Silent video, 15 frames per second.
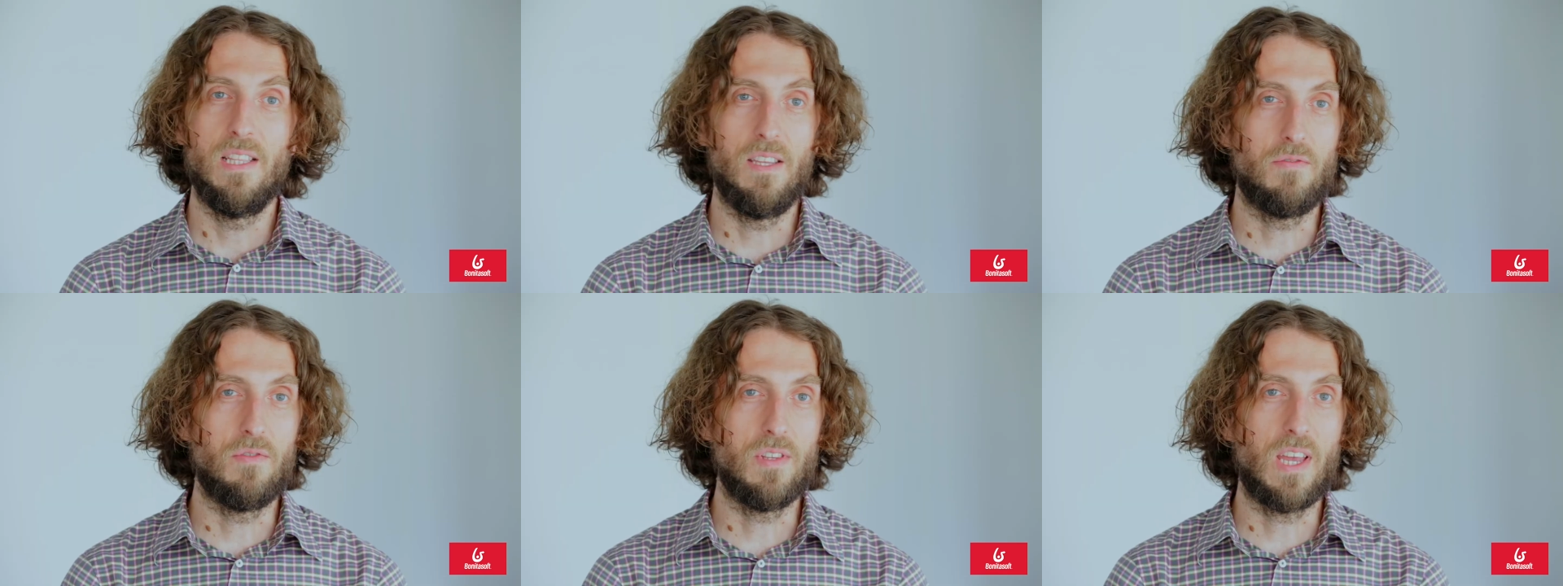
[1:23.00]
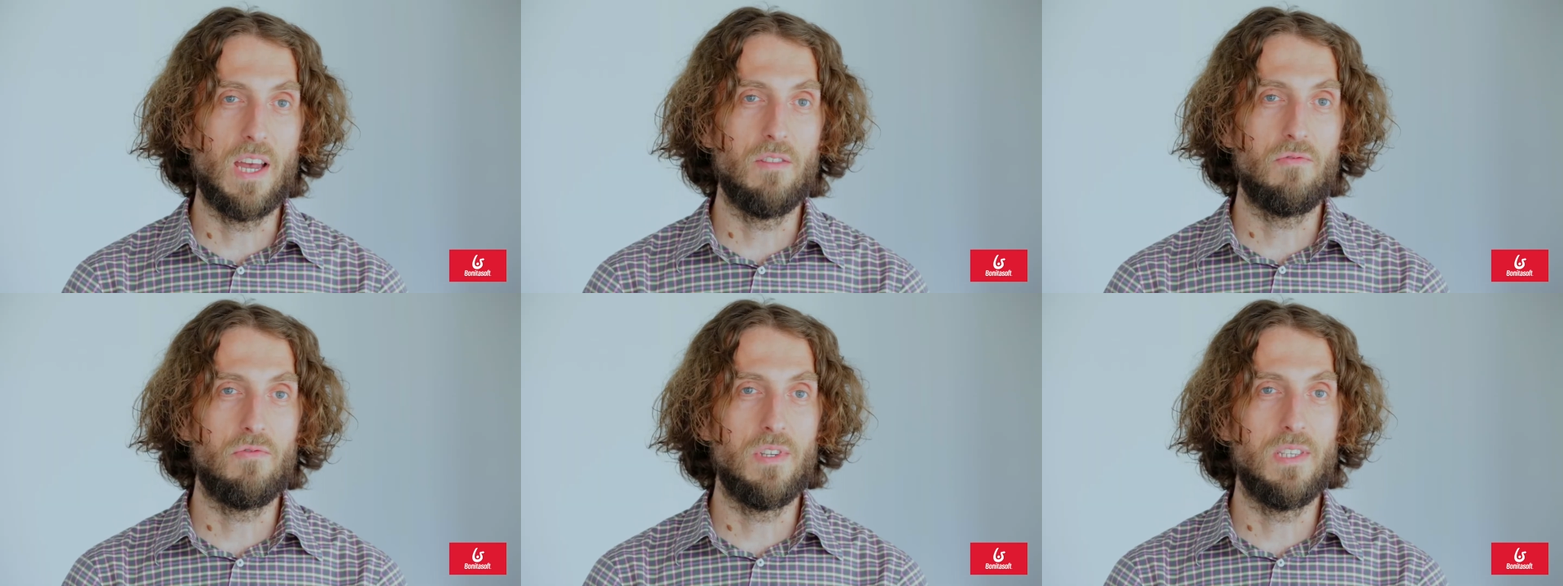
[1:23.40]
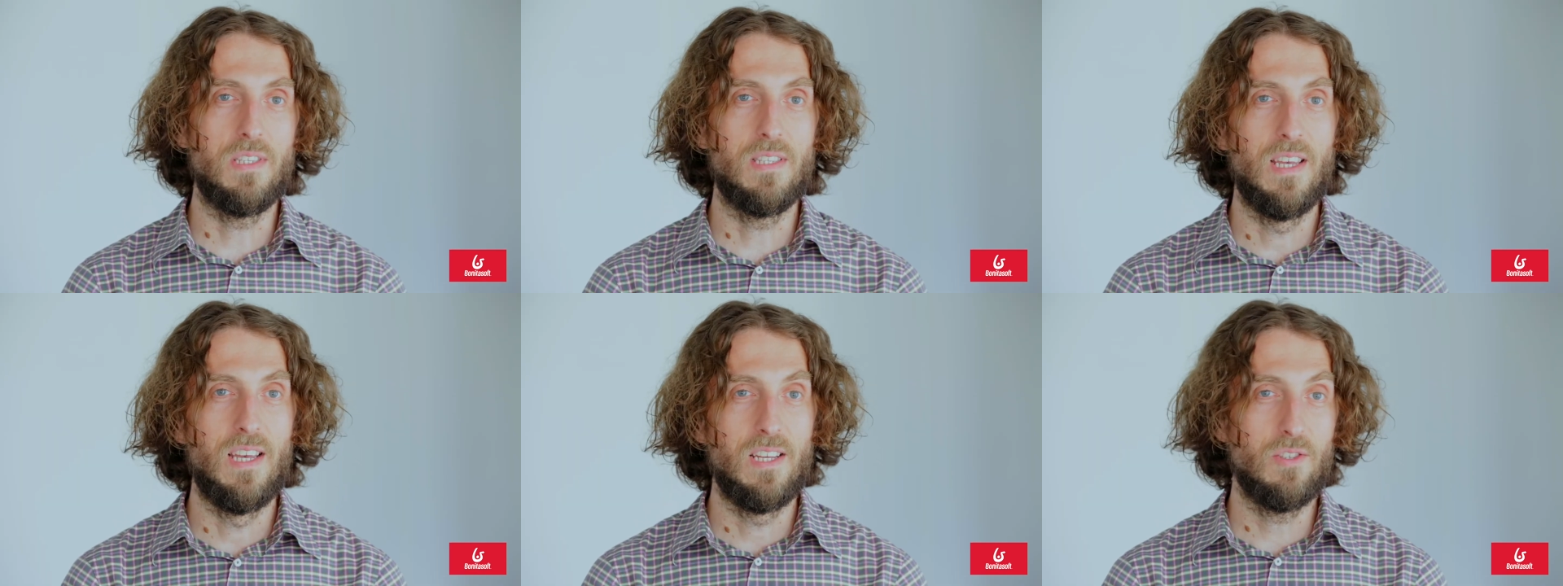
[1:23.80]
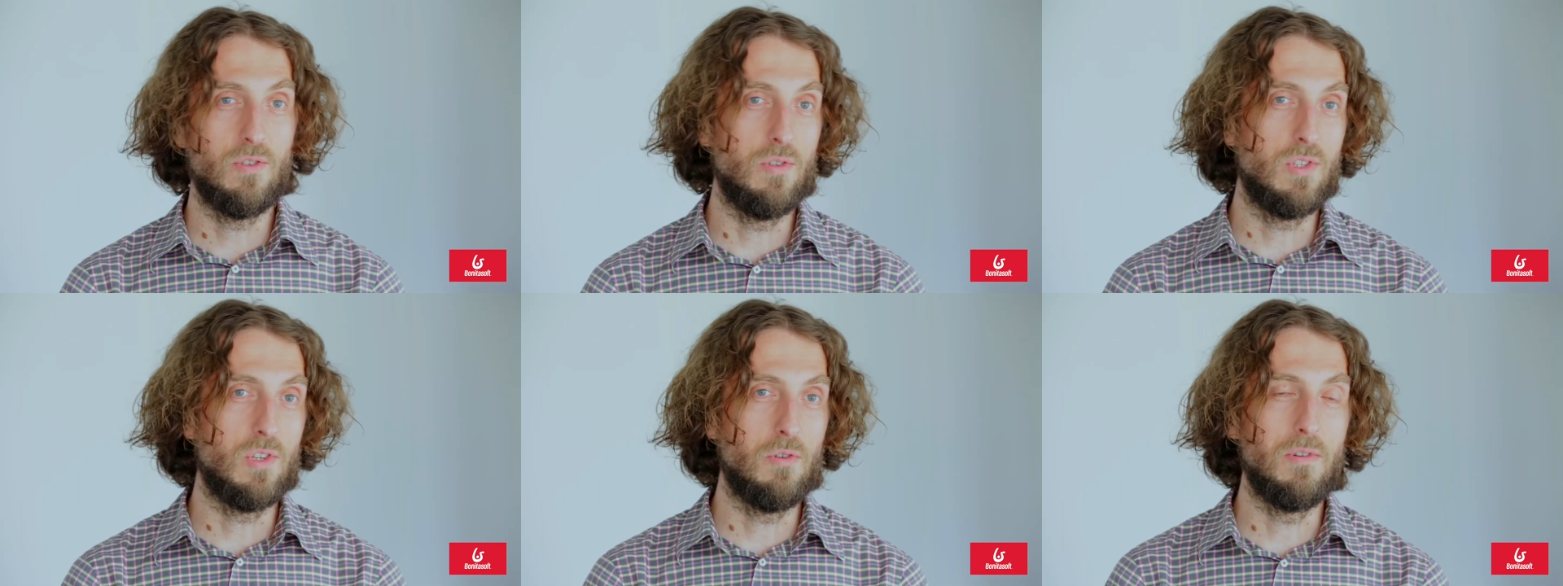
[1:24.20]
different countries,
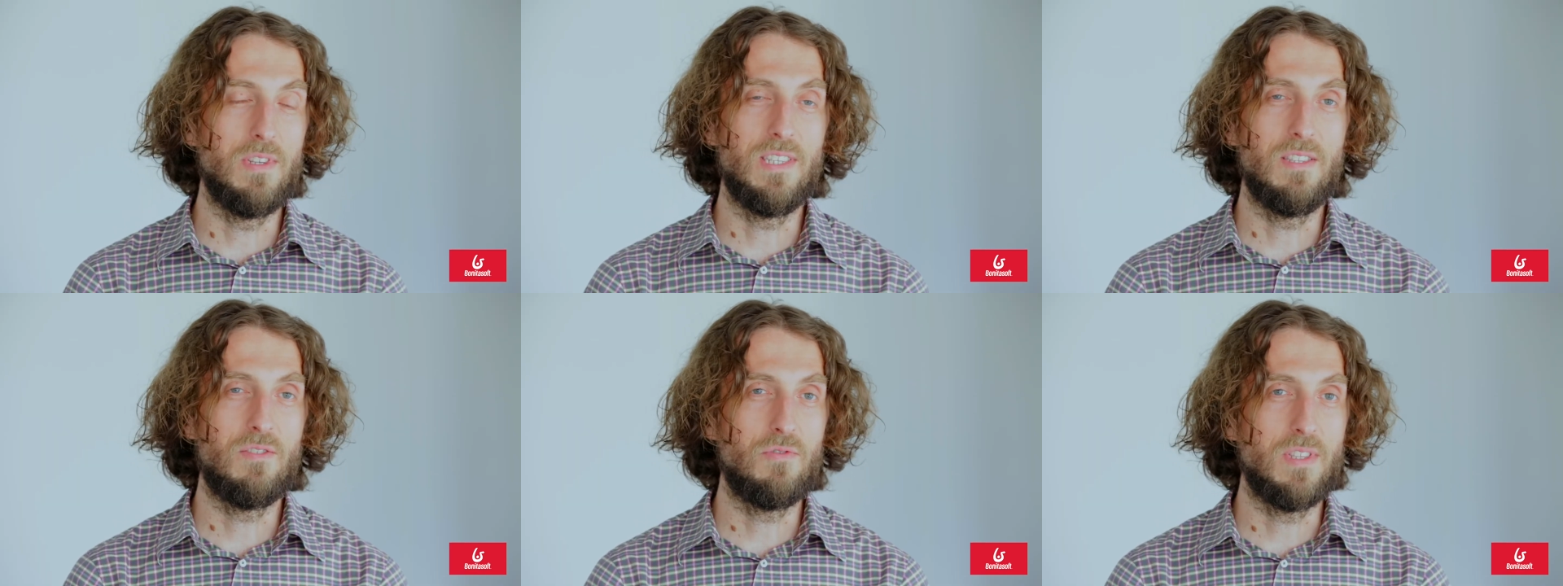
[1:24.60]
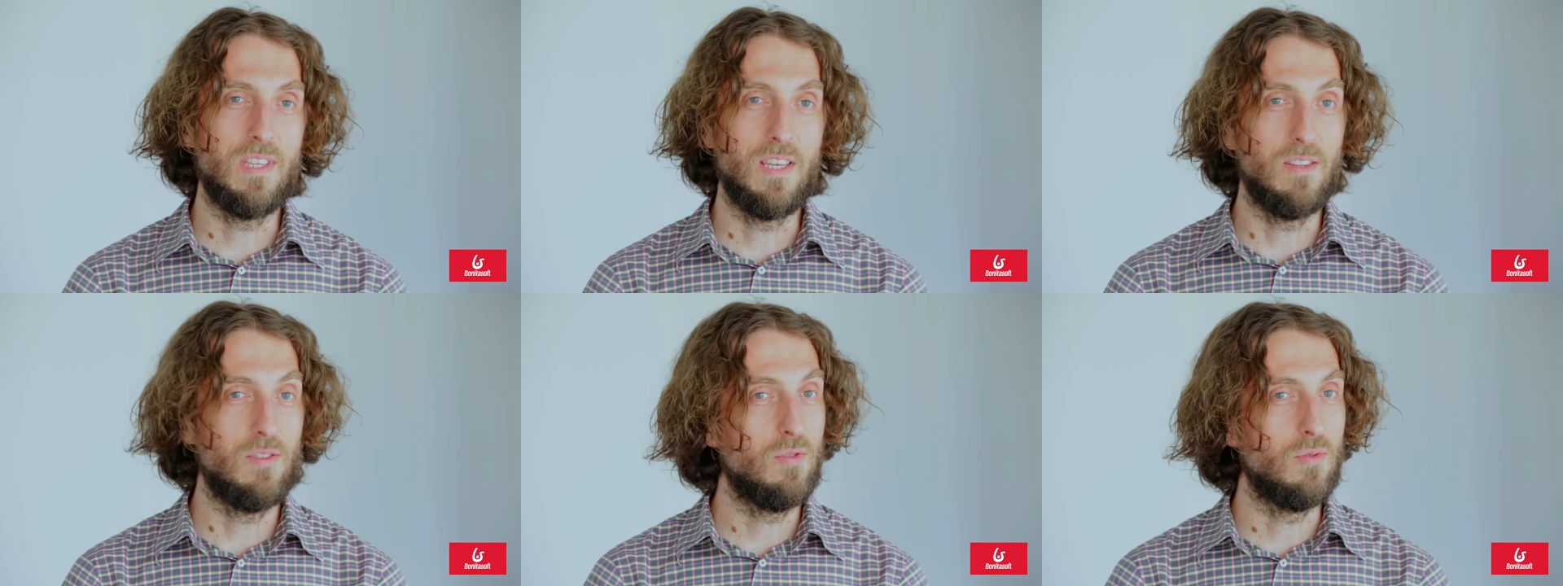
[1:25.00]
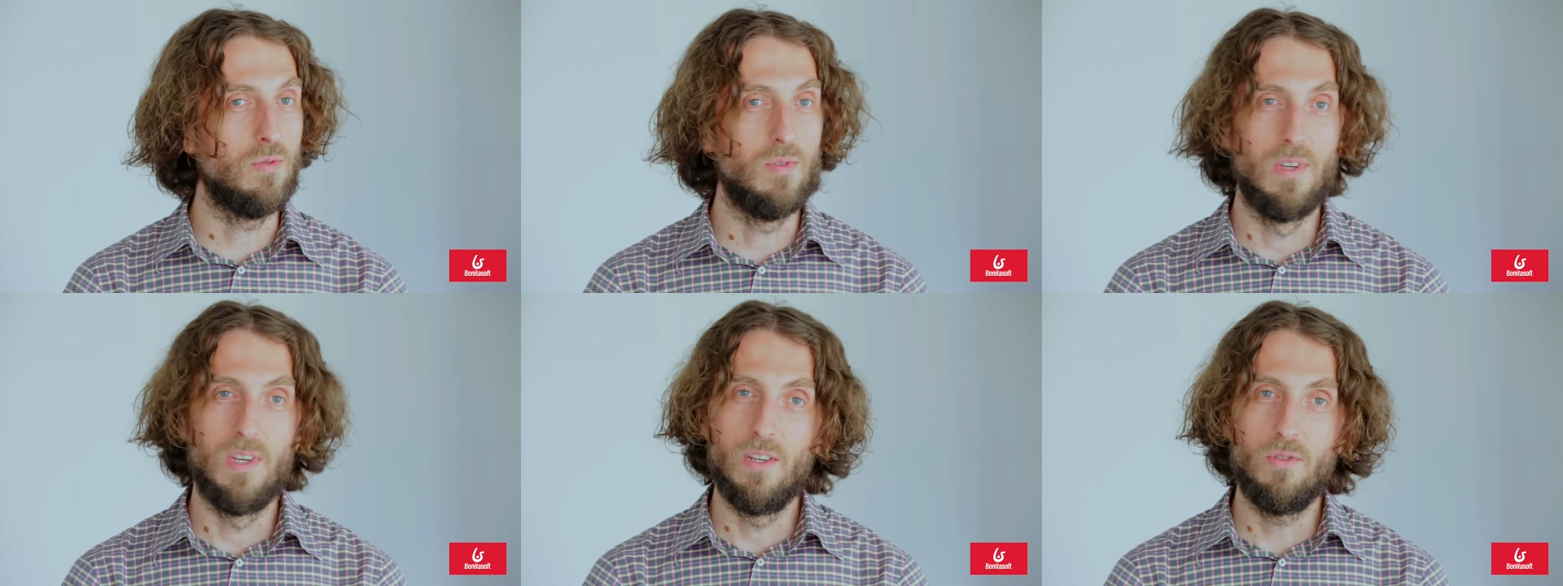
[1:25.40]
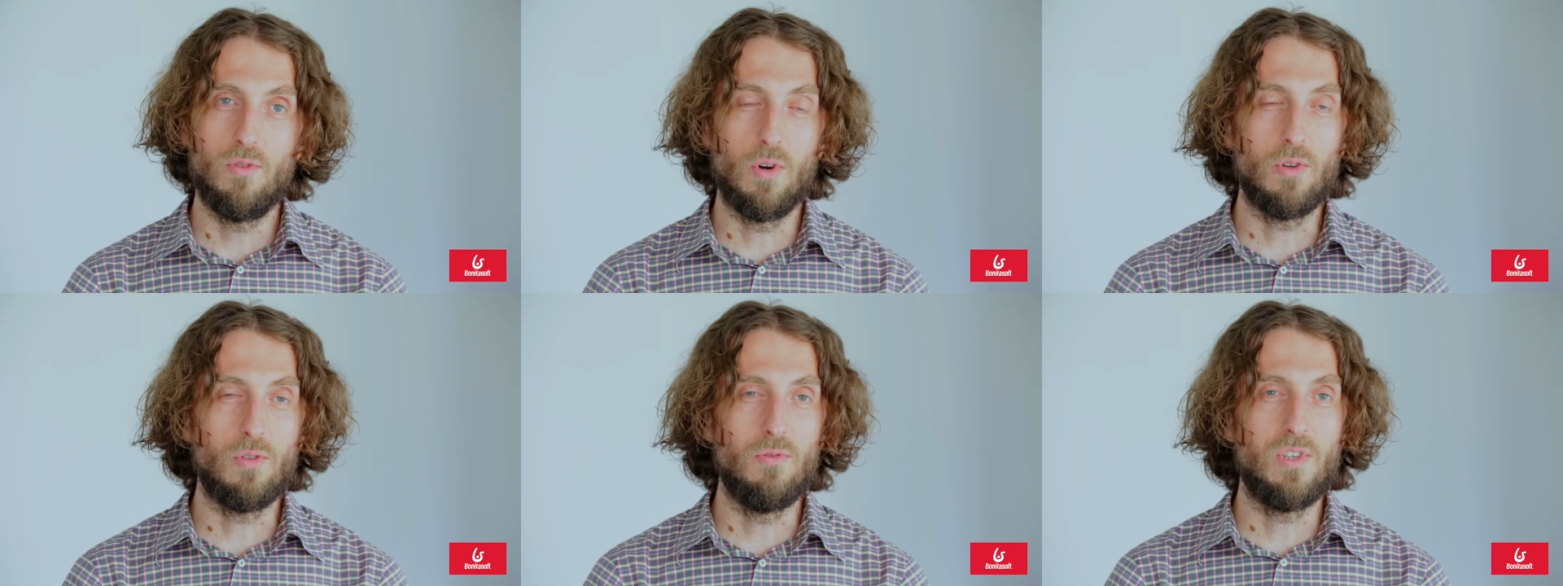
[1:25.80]
so it's always interesting to
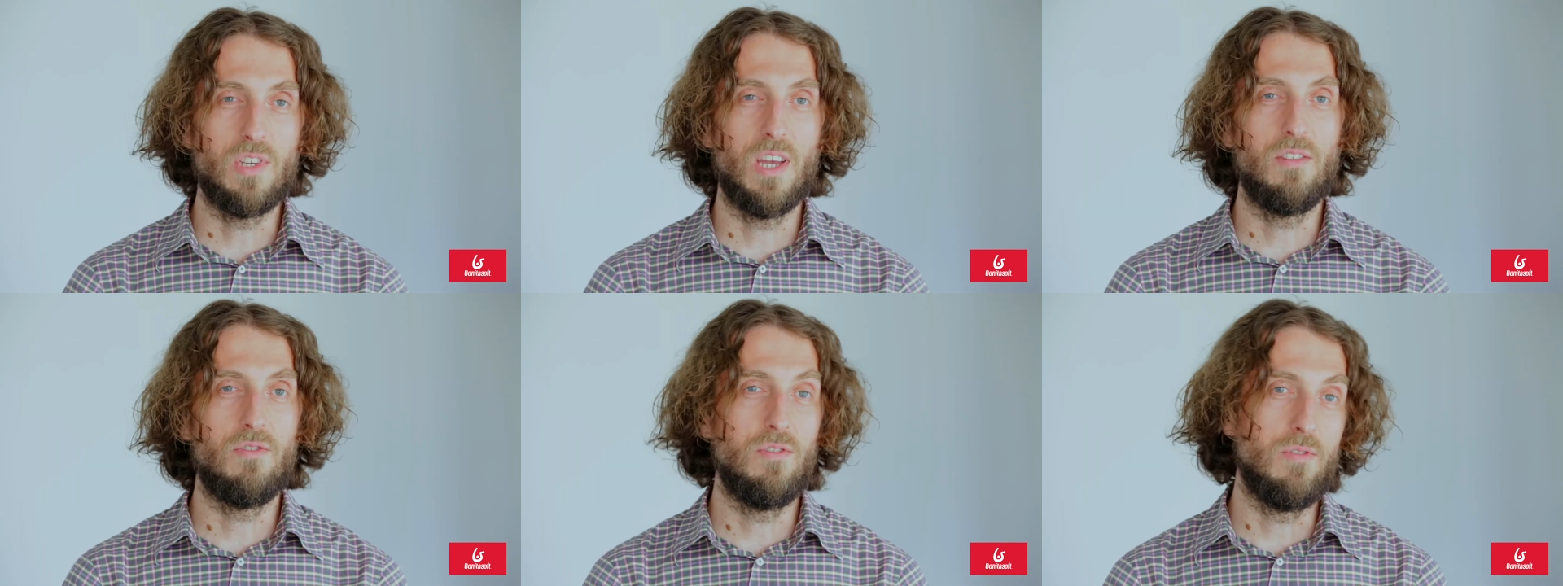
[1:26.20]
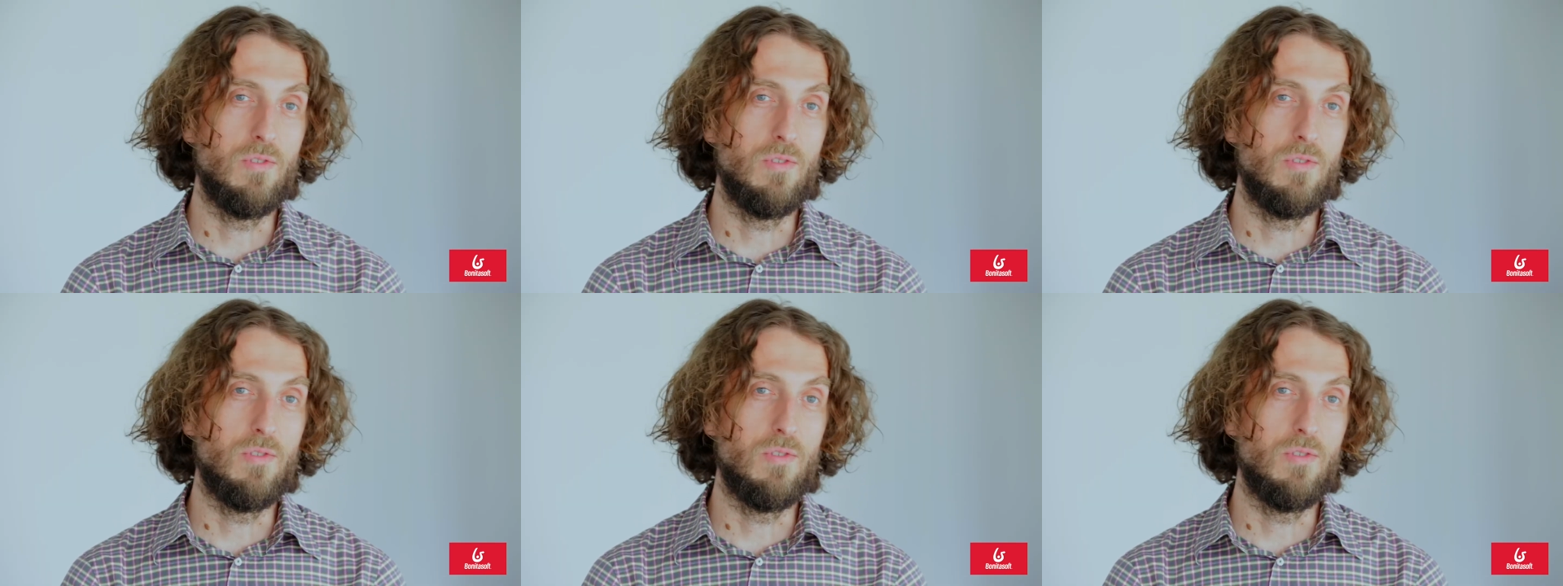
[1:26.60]
talk to each other,